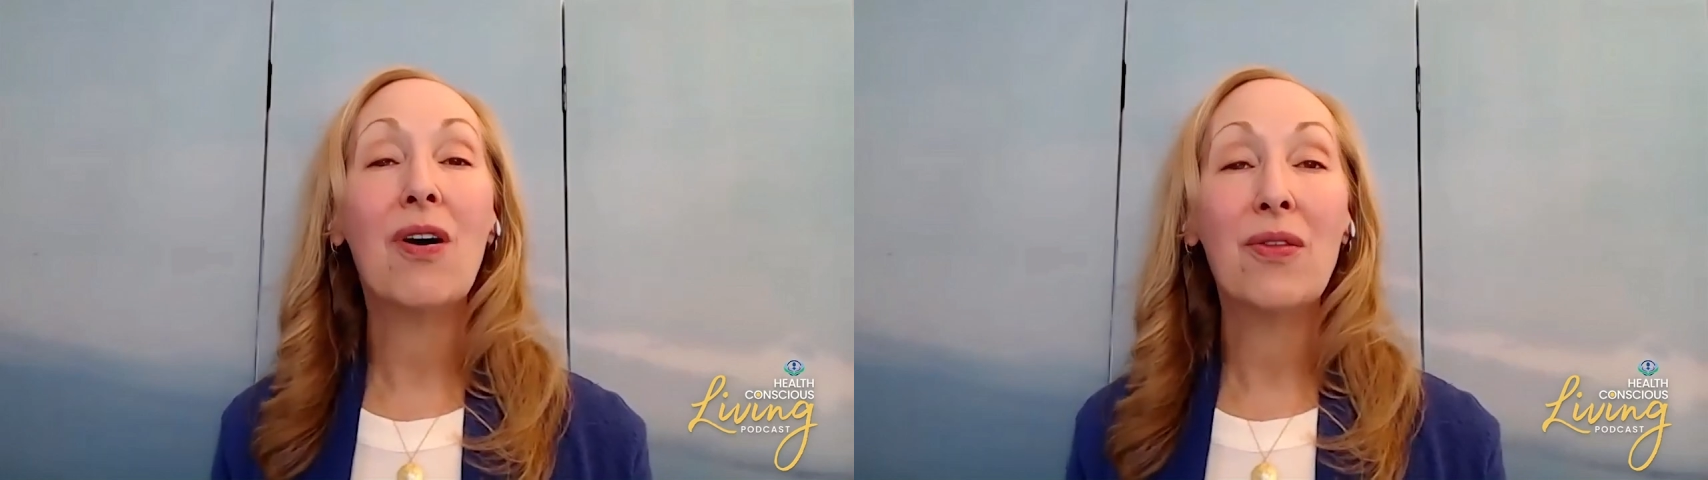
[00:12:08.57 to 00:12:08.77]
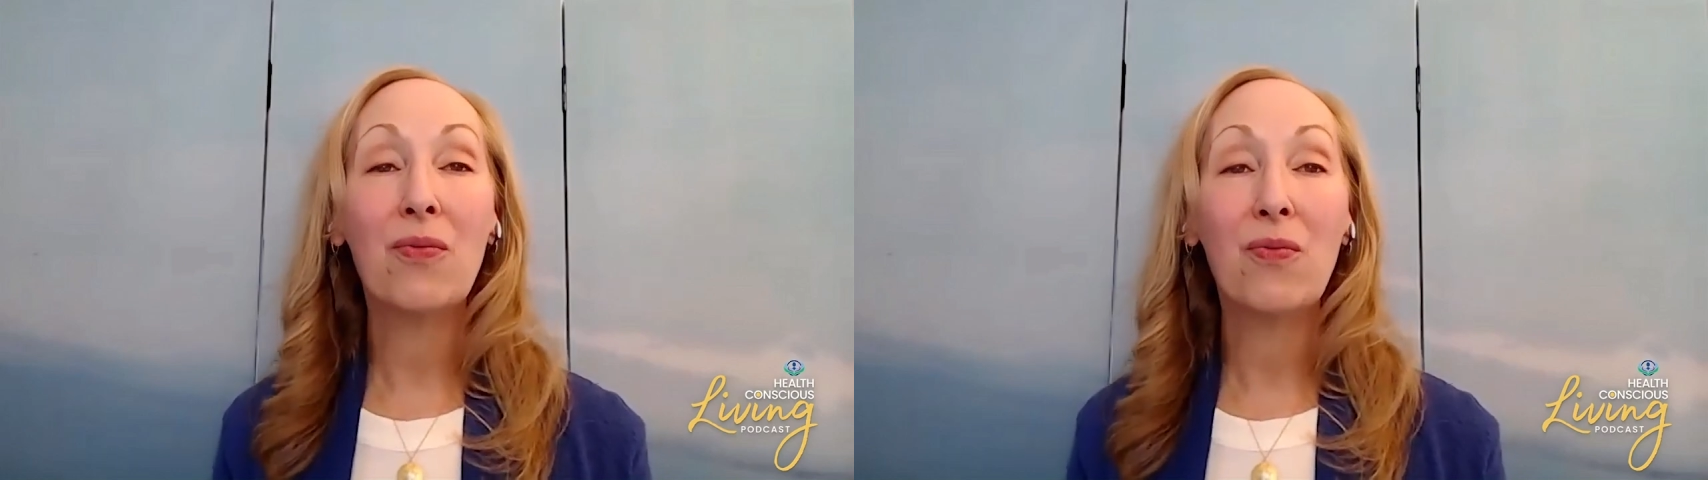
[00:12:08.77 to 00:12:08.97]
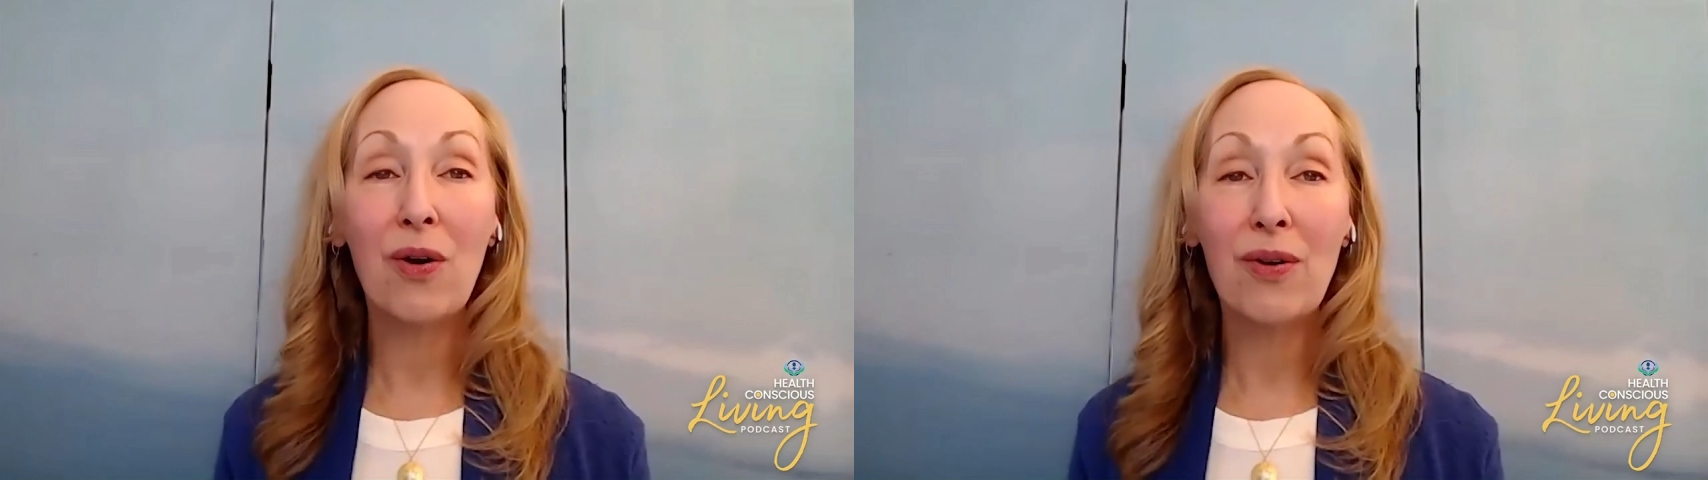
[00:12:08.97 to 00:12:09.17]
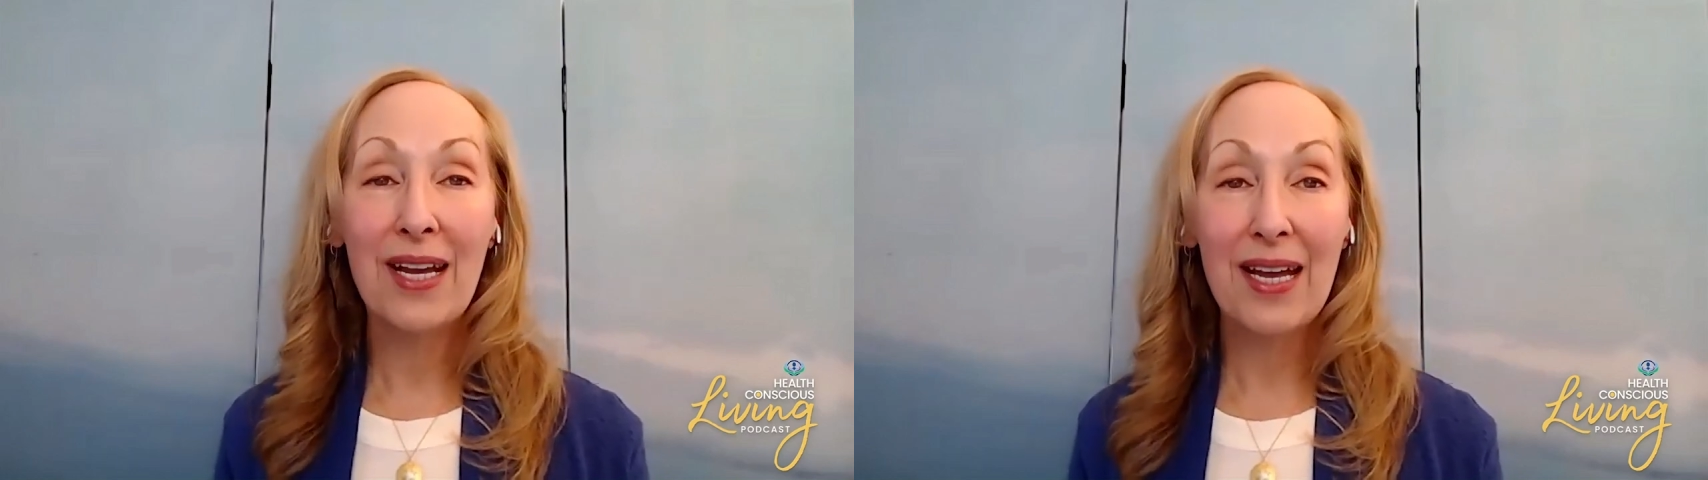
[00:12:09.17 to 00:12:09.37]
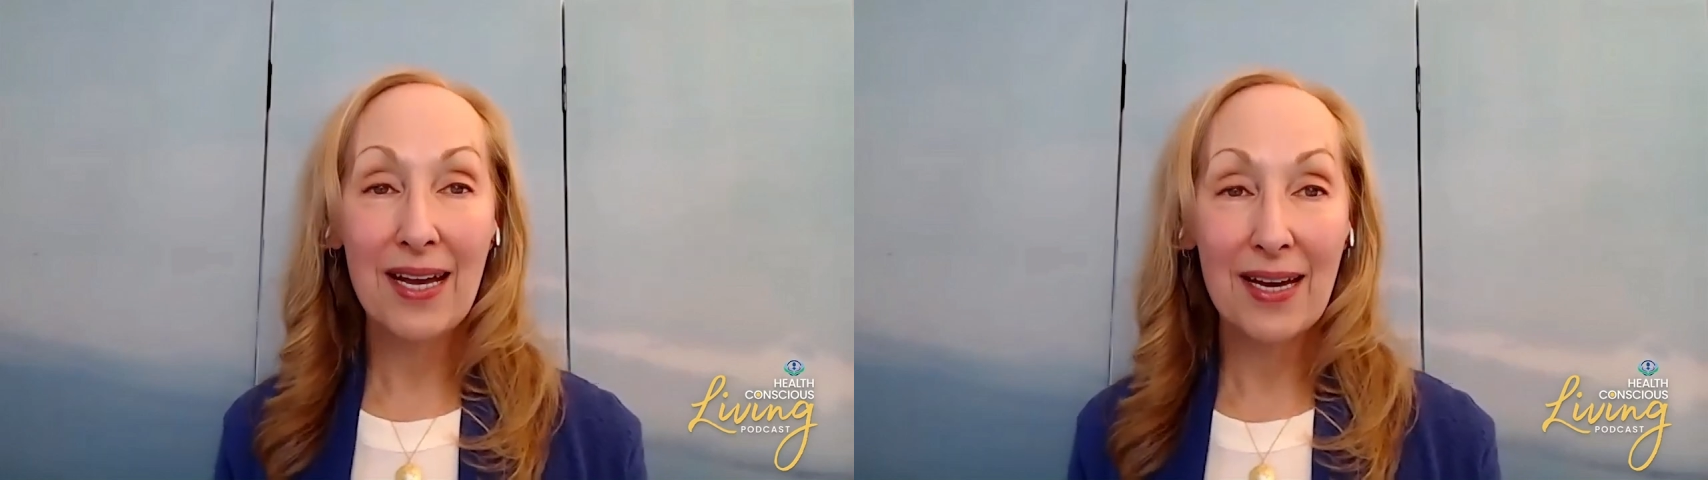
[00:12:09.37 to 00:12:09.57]
on the road
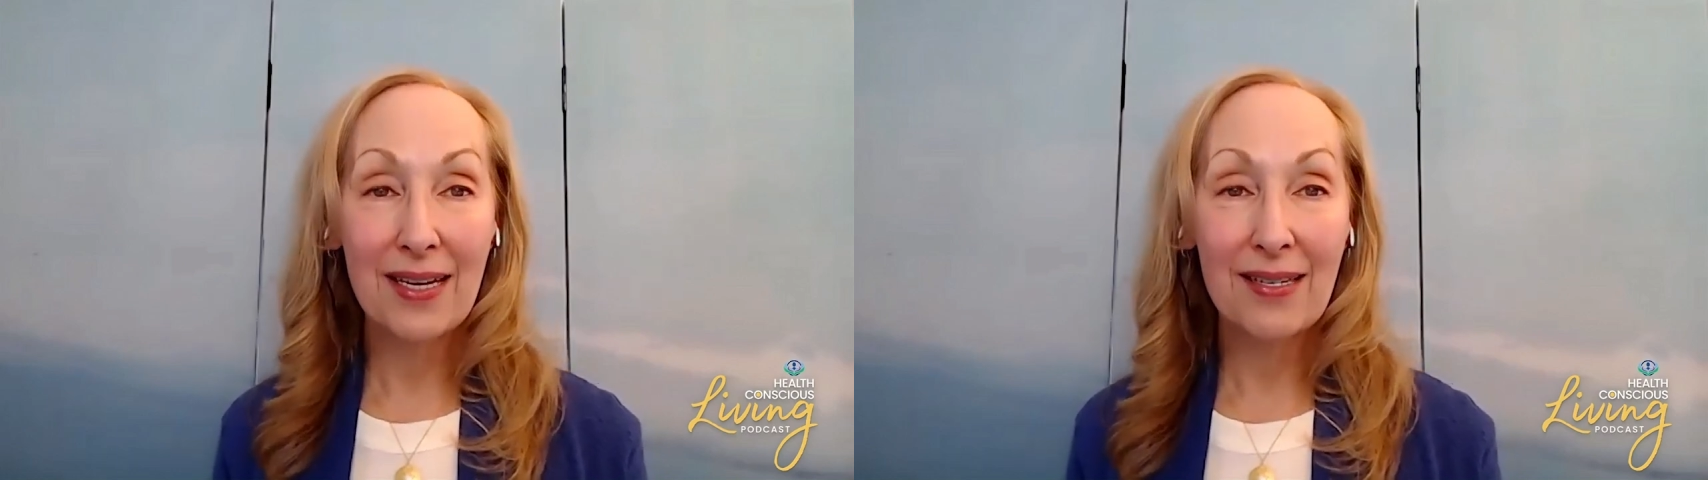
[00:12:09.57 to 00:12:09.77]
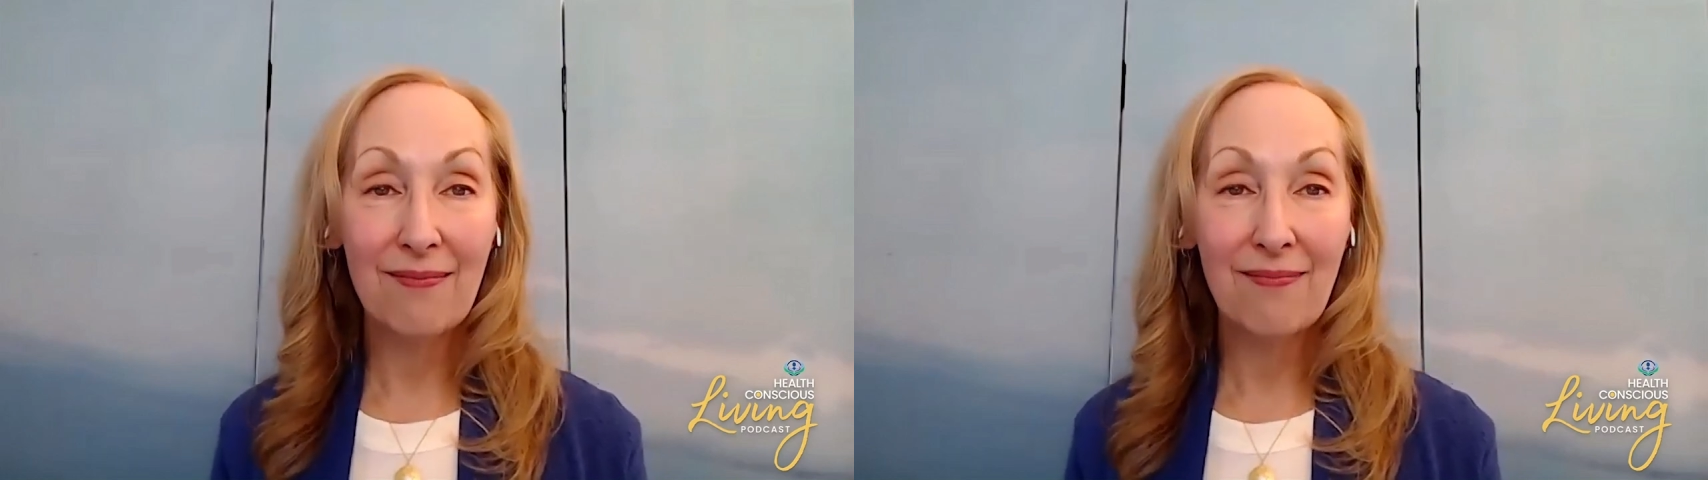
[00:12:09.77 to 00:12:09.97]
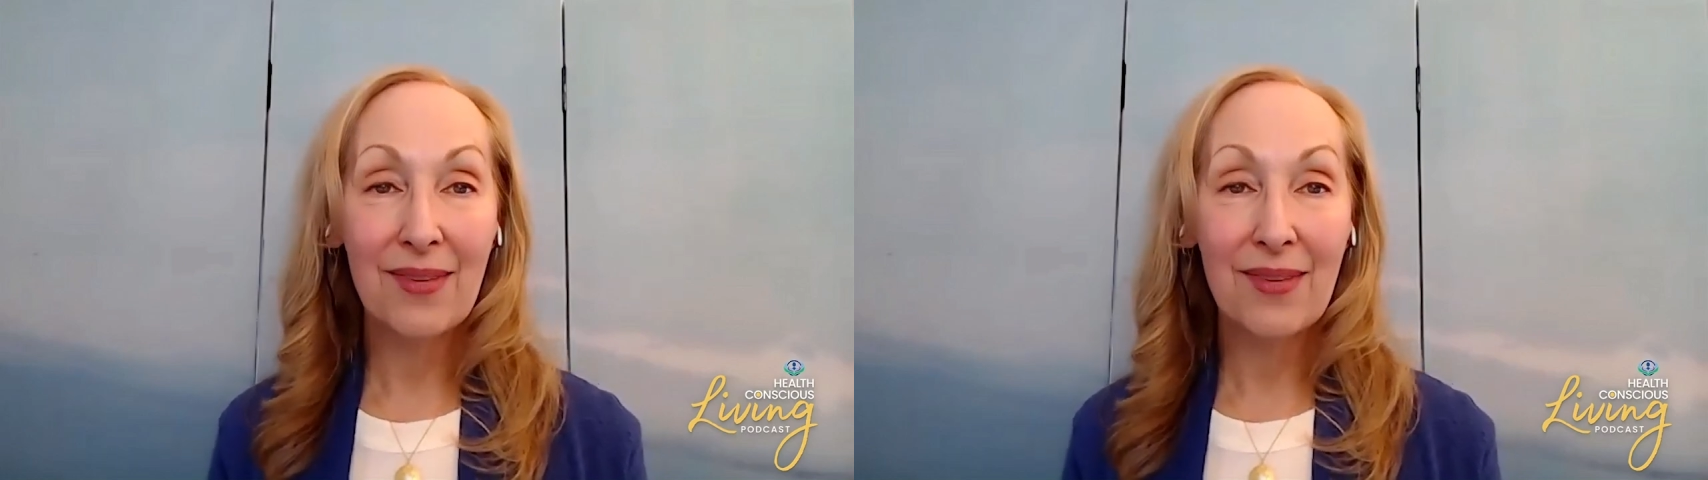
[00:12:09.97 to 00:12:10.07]
ahead